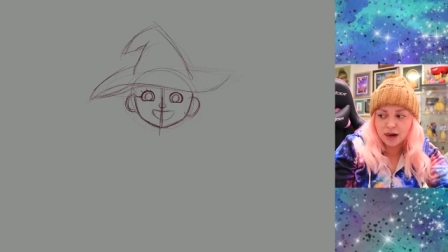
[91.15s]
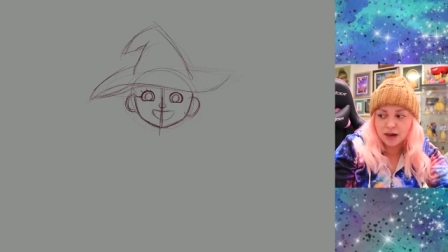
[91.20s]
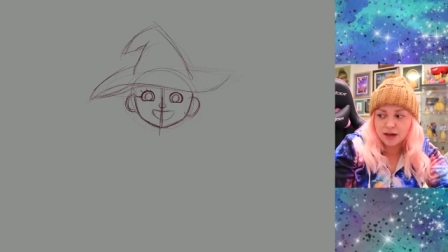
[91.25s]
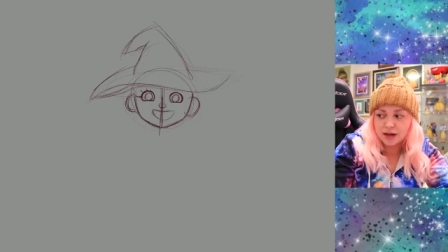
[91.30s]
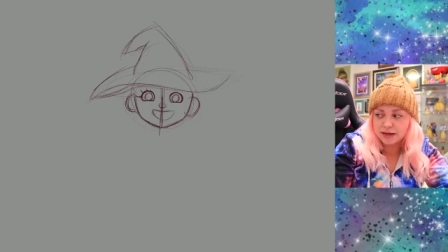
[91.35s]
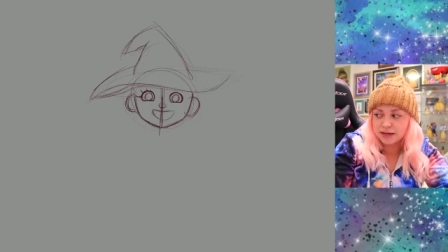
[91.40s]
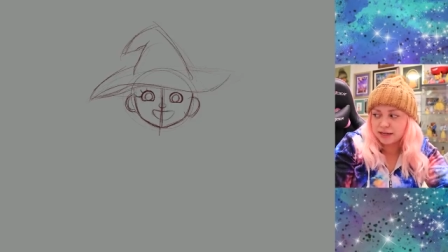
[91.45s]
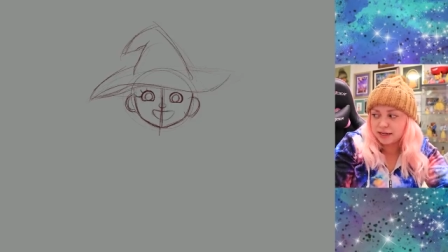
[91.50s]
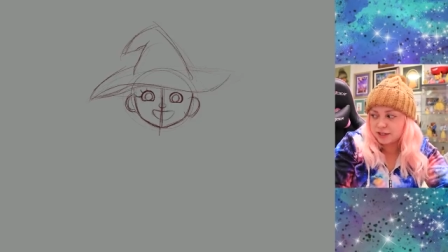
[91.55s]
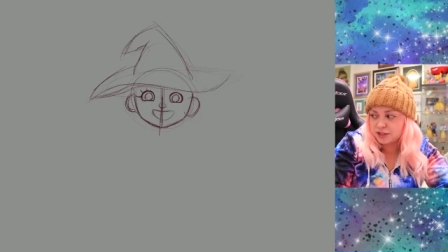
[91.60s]

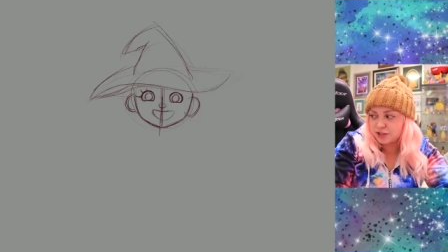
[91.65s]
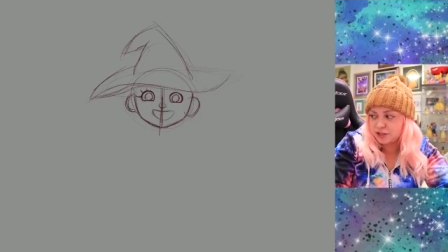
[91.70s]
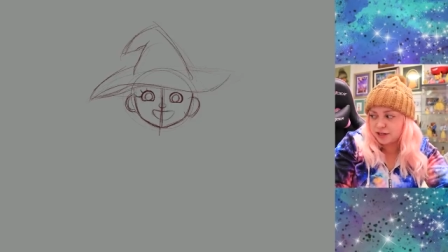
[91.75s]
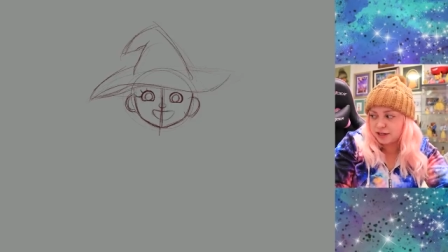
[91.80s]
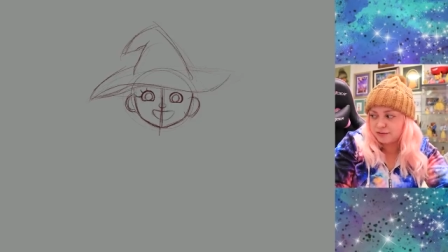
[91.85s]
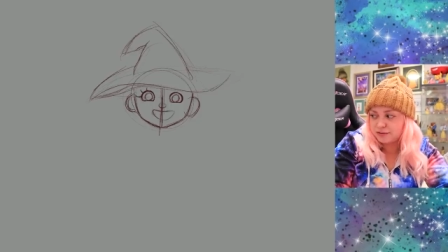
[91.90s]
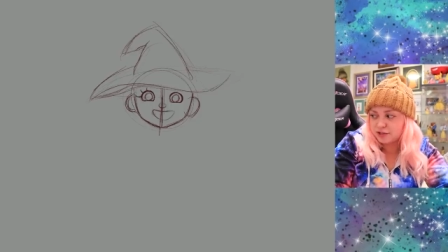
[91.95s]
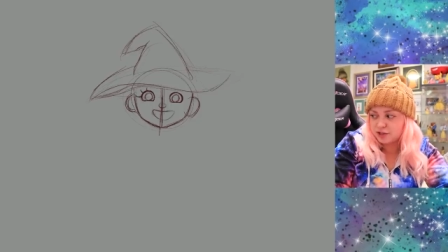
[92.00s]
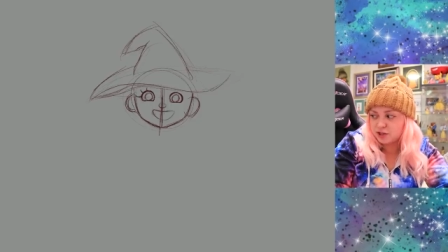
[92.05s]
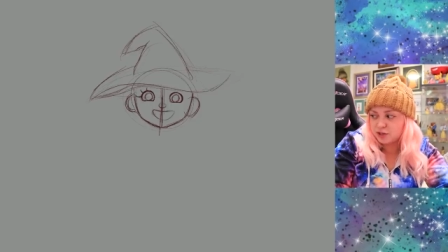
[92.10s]
And
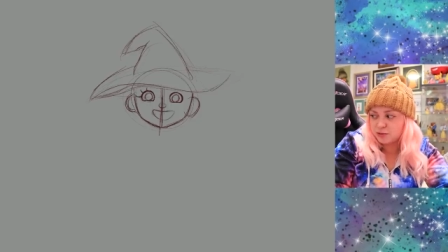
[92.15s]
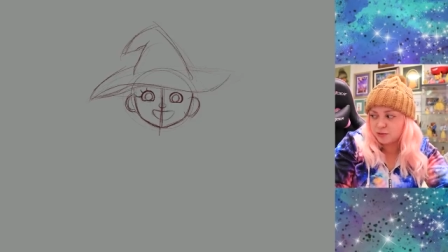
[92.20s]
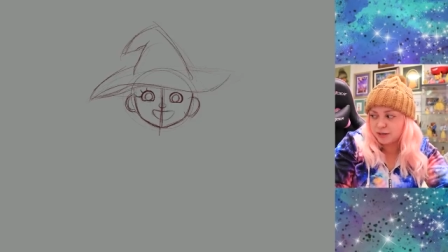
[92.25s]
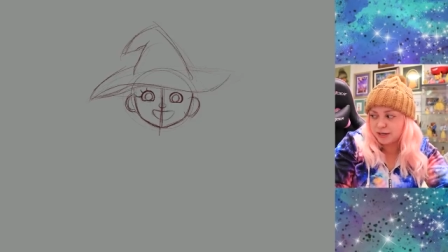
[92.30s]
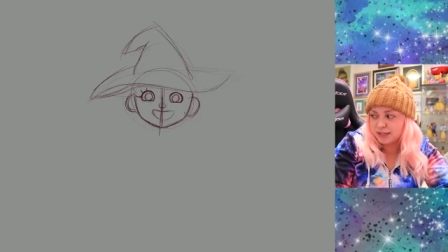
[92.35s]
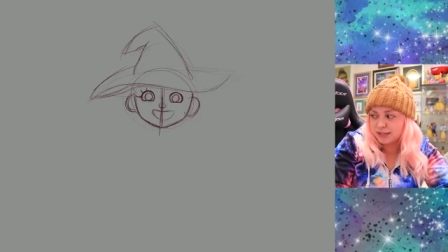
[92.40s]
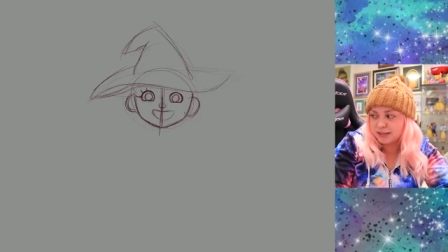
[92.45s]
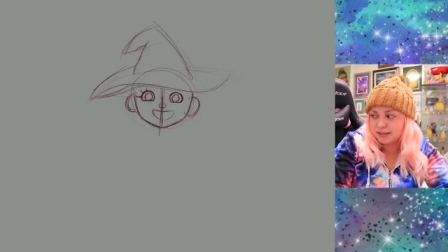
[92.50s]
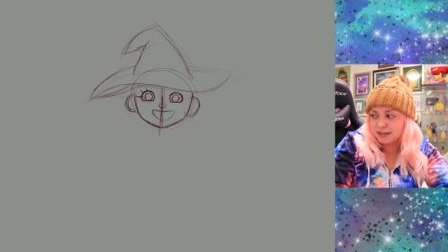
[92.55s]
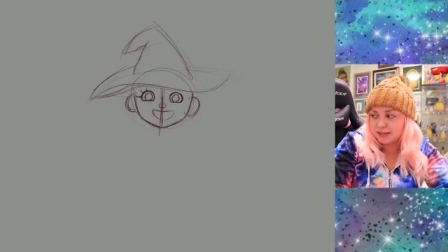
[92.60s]
yesterday was the
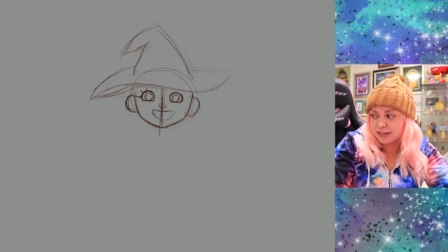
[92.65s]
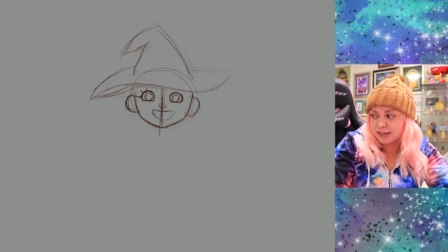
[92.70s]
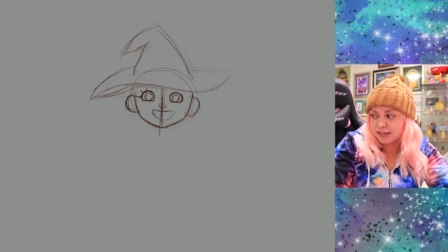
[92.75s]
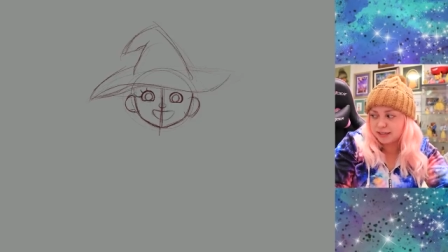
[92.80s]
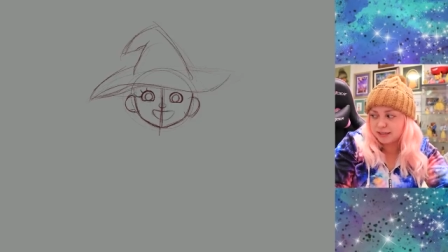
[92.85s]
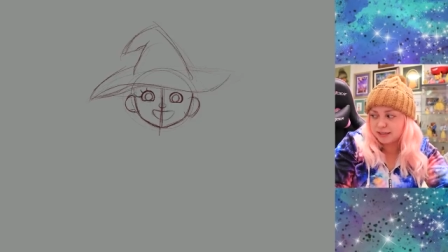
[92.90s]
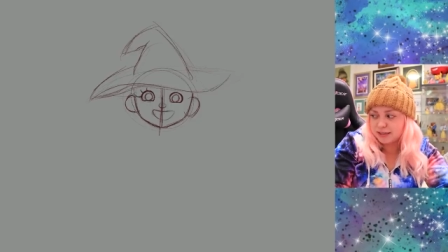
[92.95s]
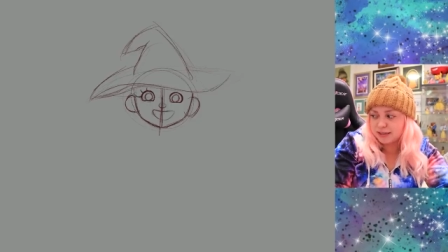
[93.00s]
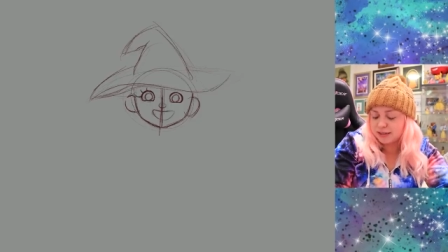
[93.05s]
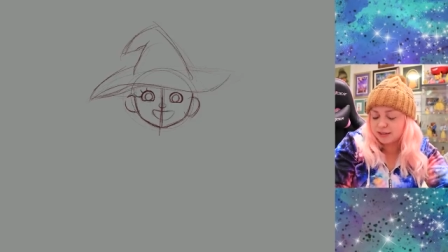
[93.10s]

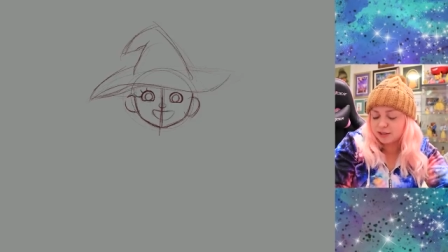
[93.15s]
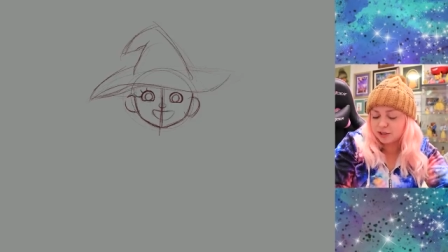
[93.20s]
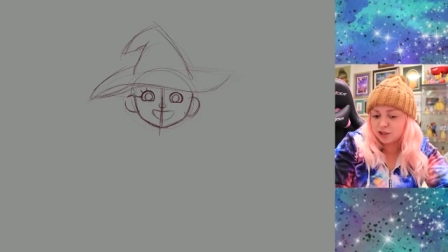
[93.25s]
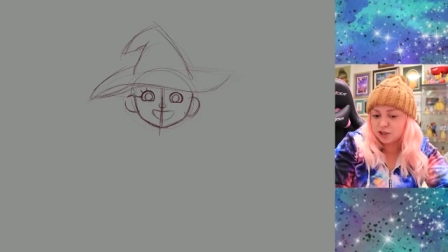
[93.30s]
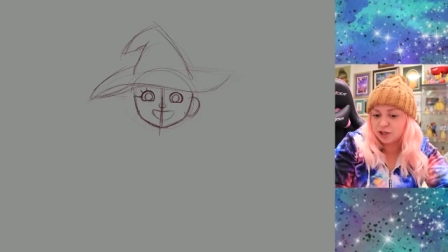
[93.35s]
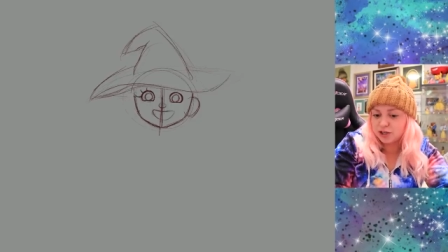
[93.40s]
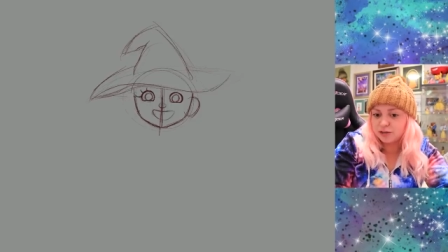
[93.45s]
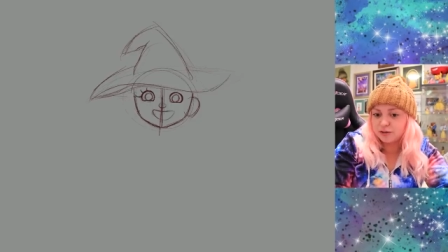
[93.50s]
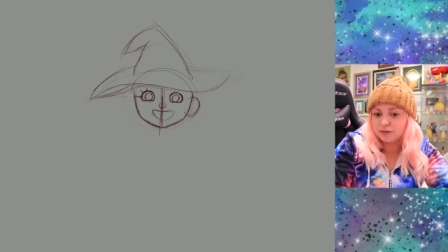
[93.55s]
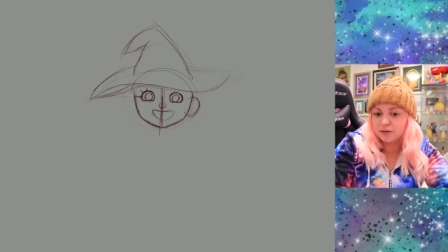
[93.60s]
26th.
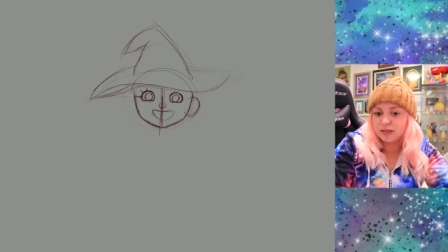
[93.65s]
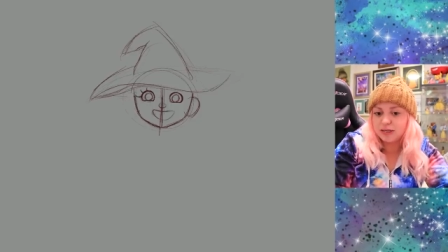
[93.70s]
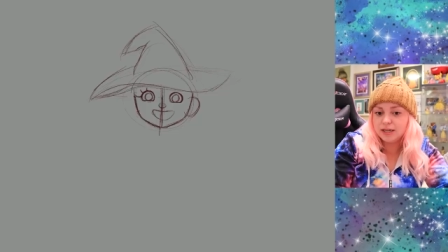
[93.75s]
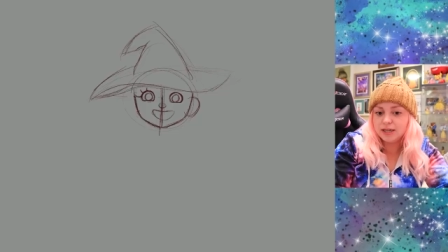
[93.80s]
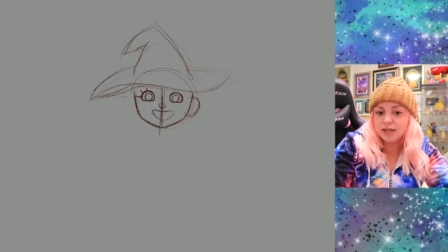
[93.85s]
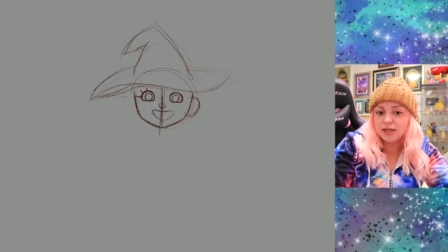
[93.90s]
So